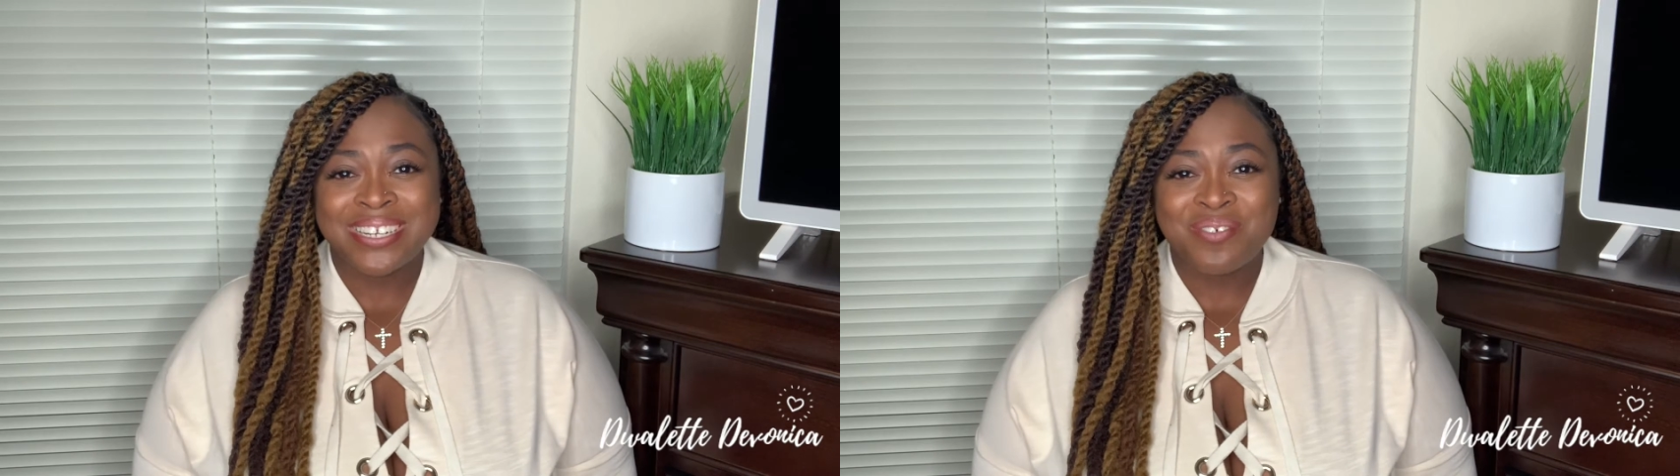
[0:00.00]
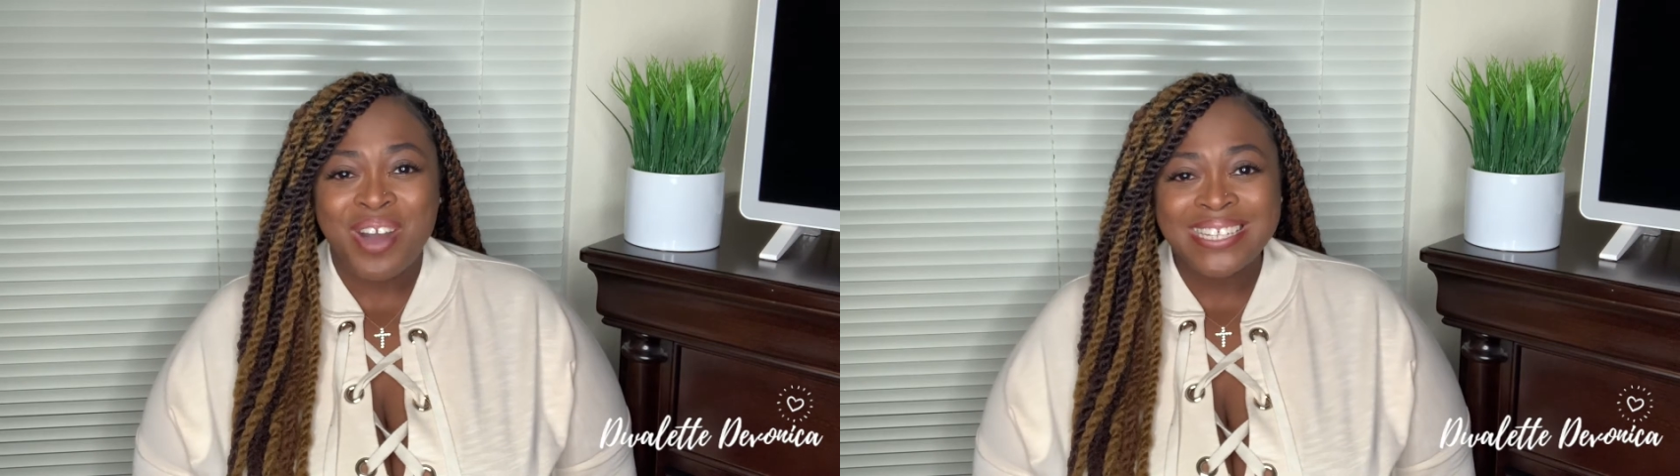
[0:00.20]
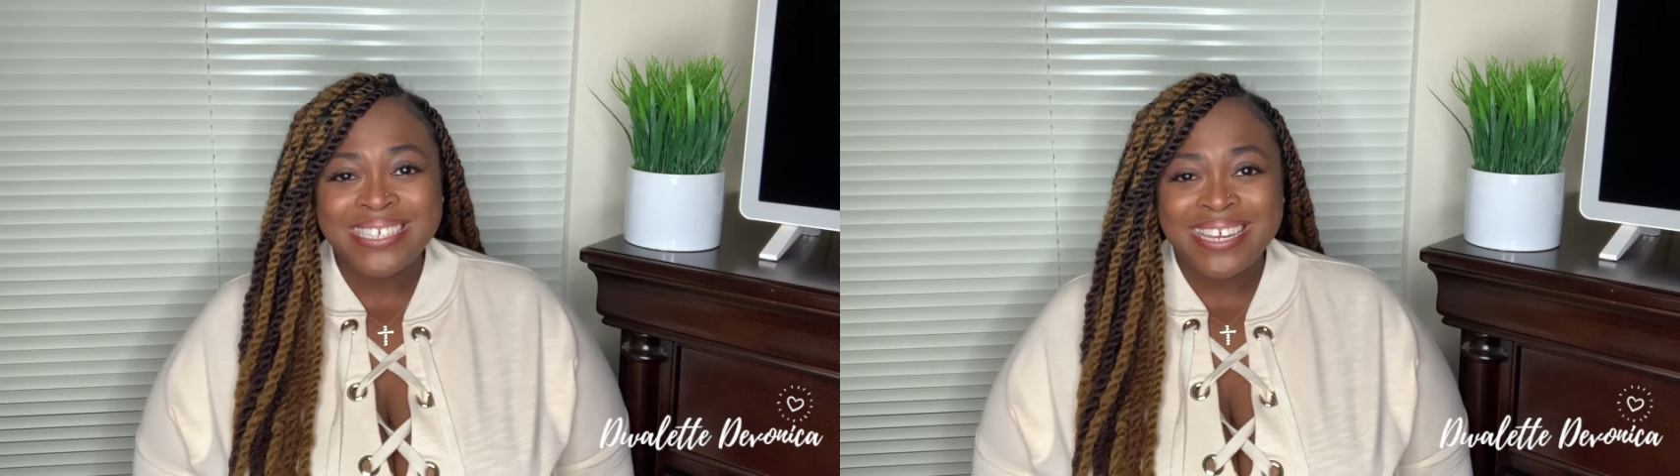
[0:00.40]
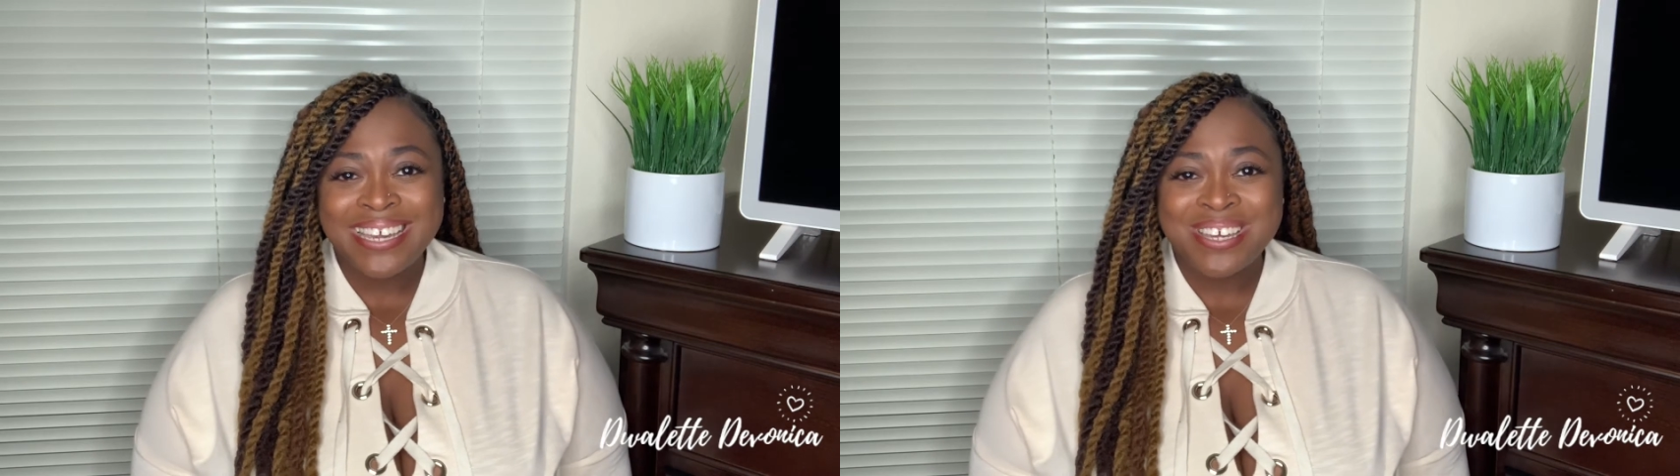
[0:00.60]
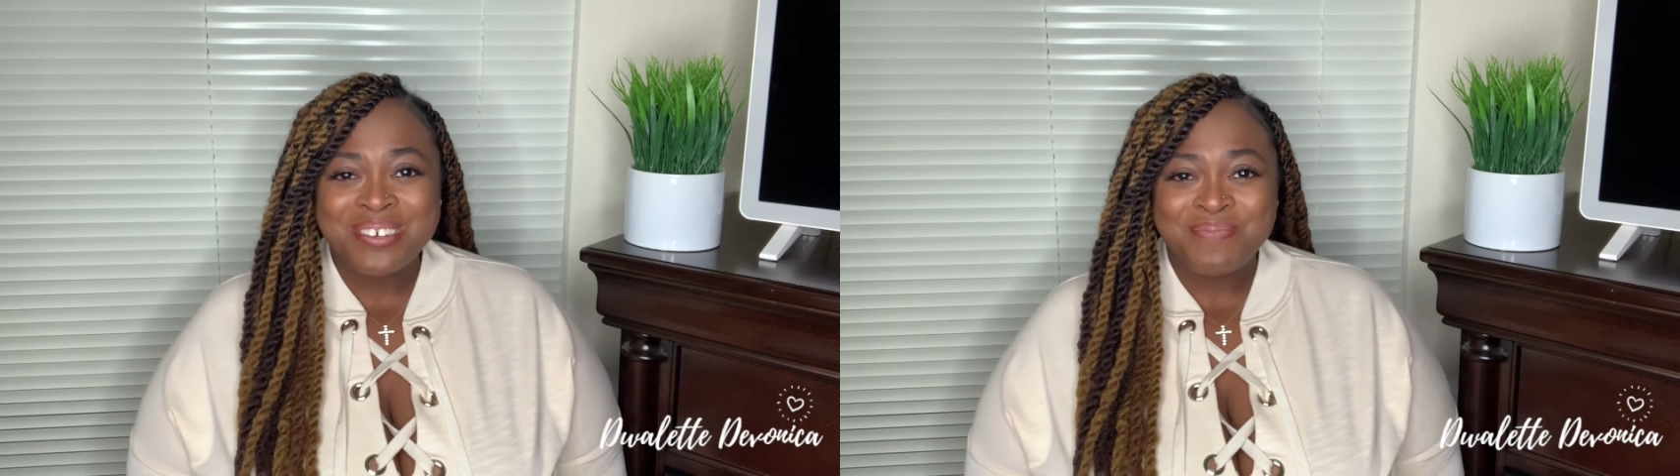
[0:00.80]
in
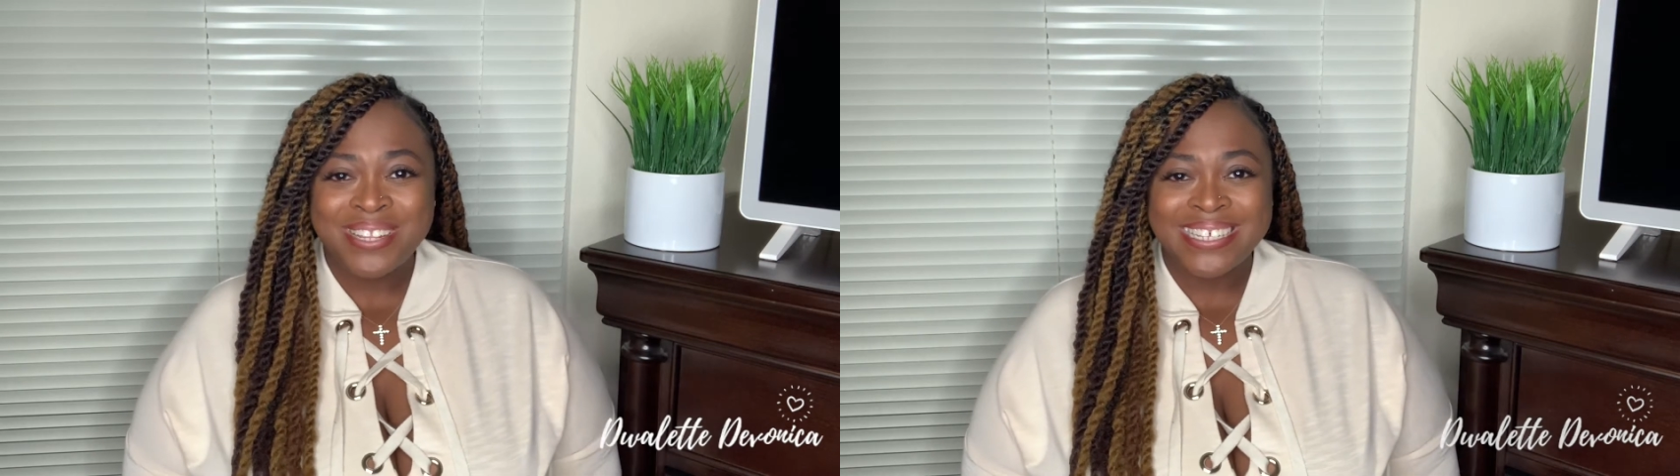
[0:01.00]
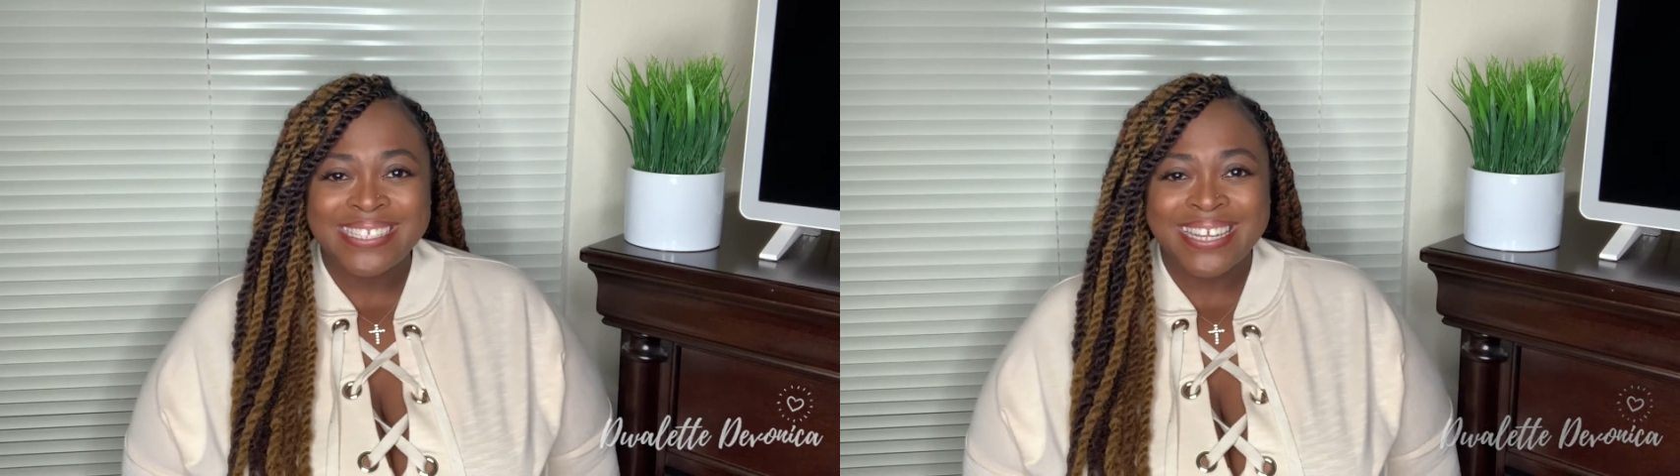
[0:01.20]
watching, please stay